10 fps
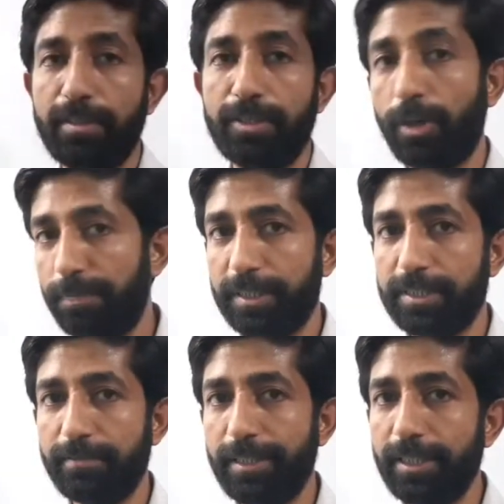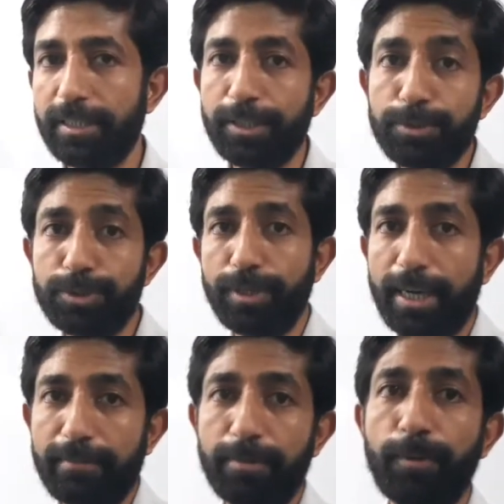topics we used to
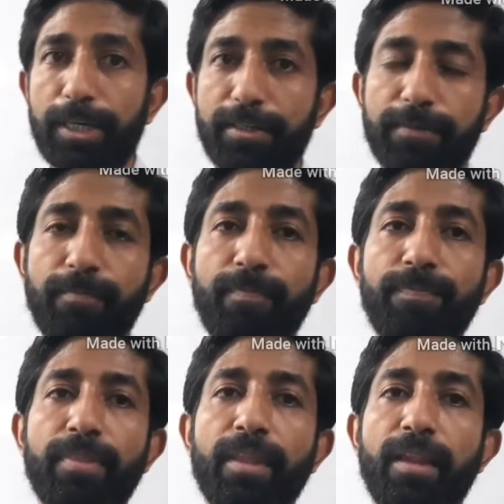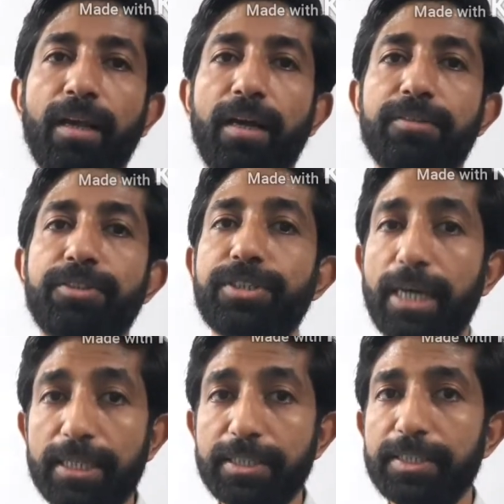have what? The
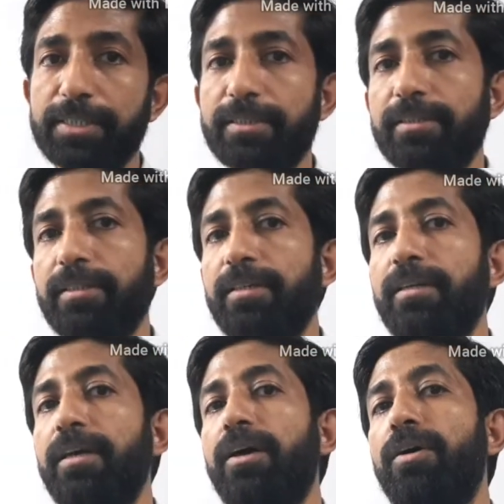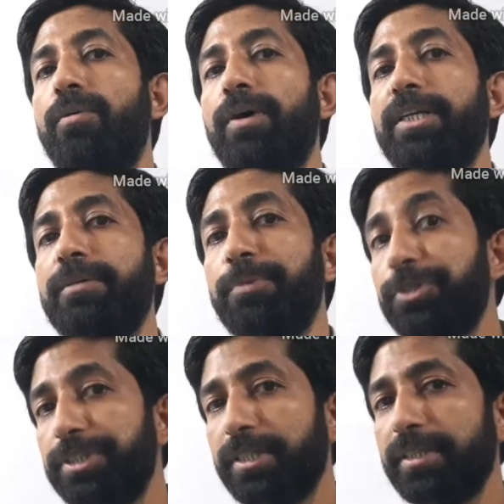charges were in
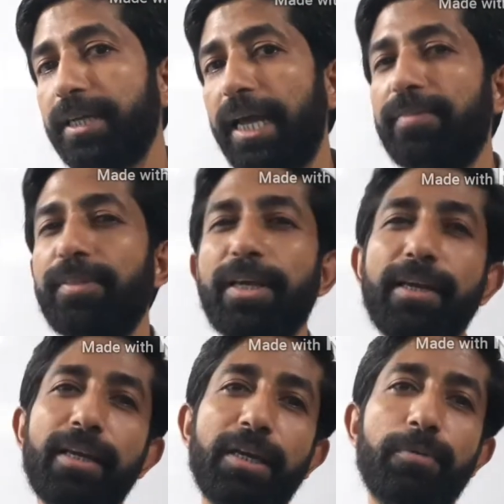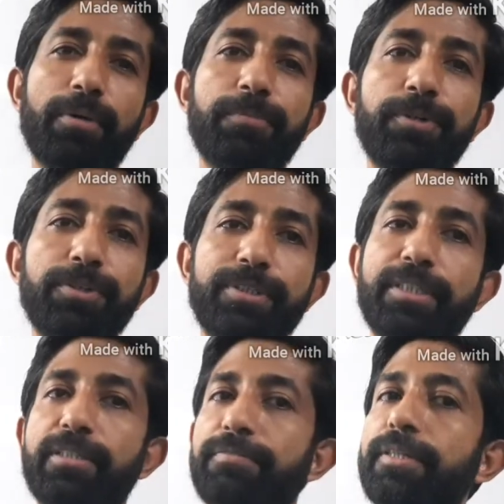motion and they were producing
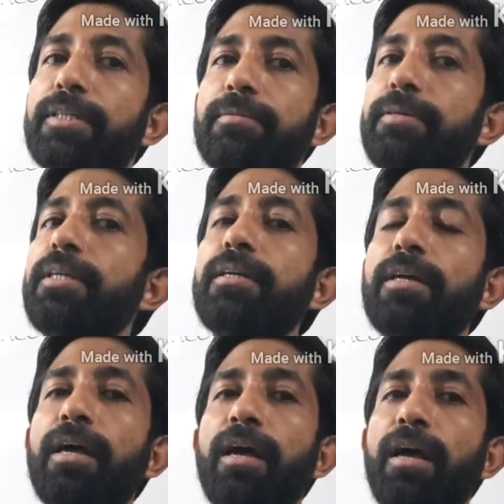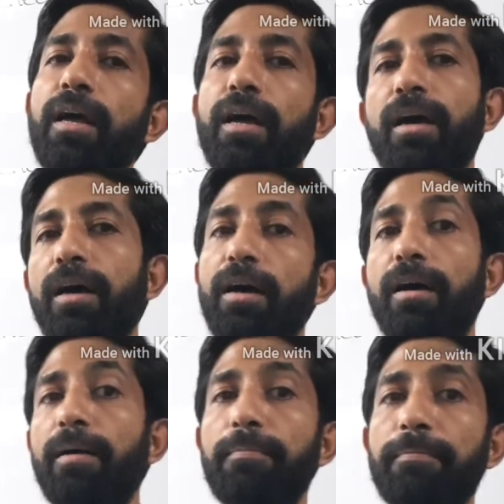different
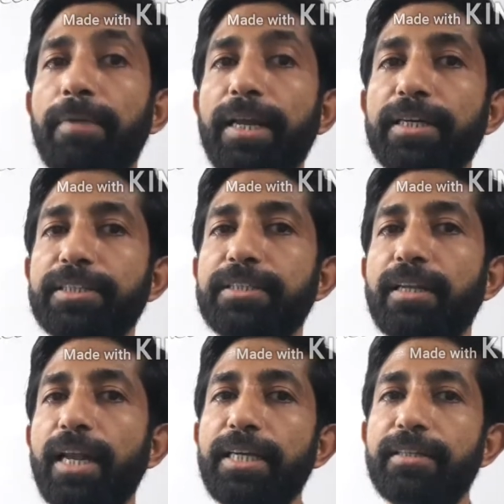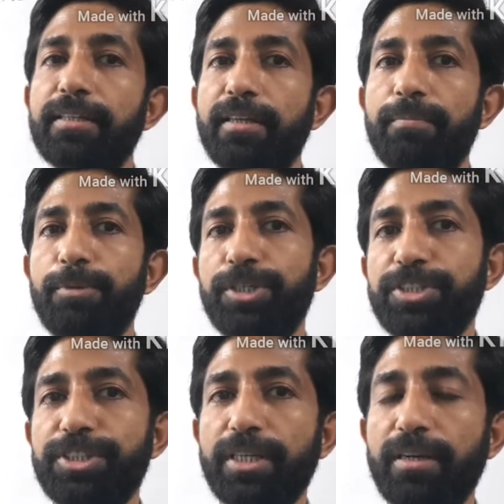players like
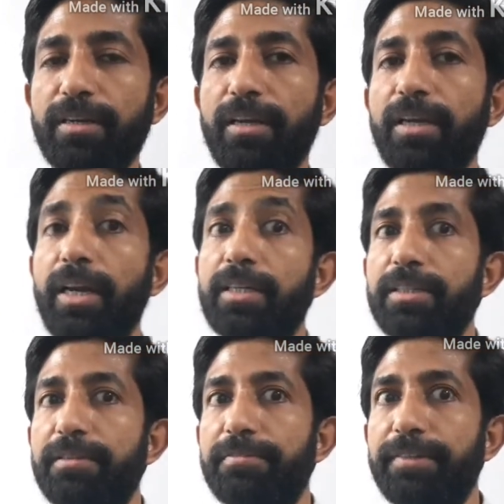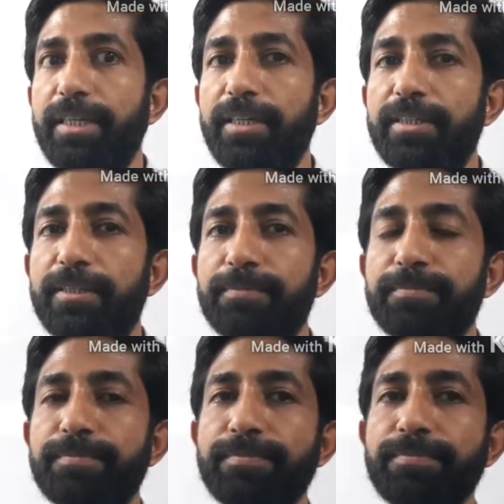potential, electric field
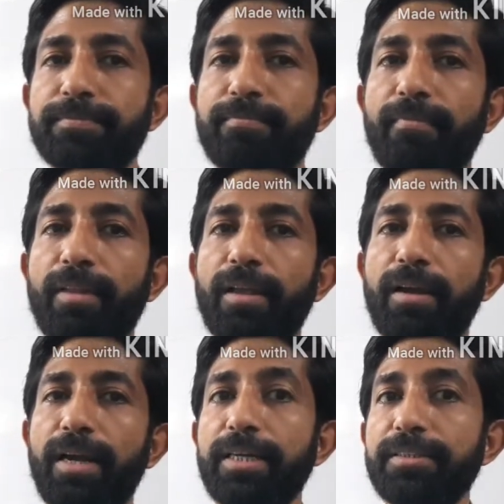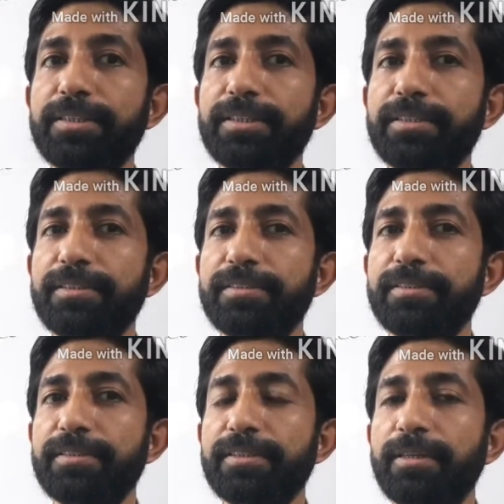and
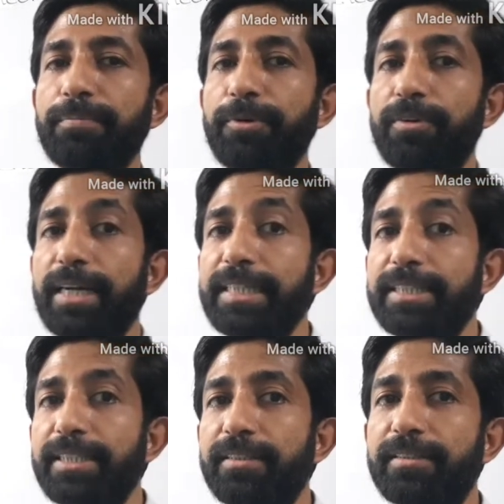polarization,